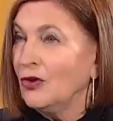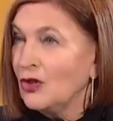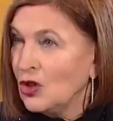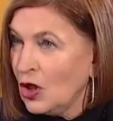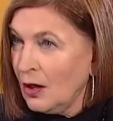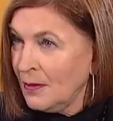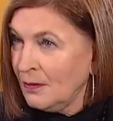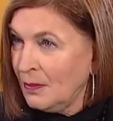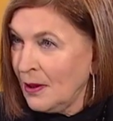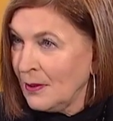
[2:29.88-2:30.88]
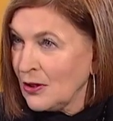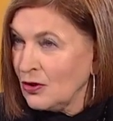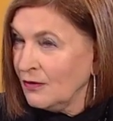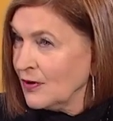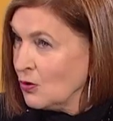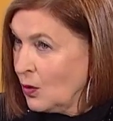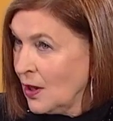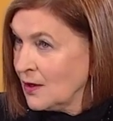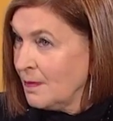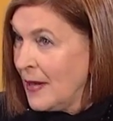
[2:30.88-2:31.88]
first job in public service
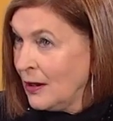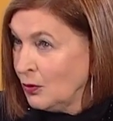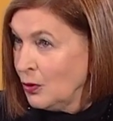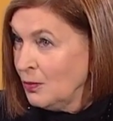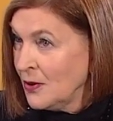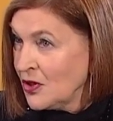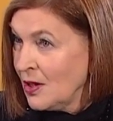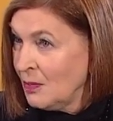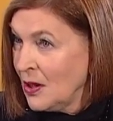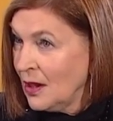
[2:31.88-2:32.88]
was mailroom or something?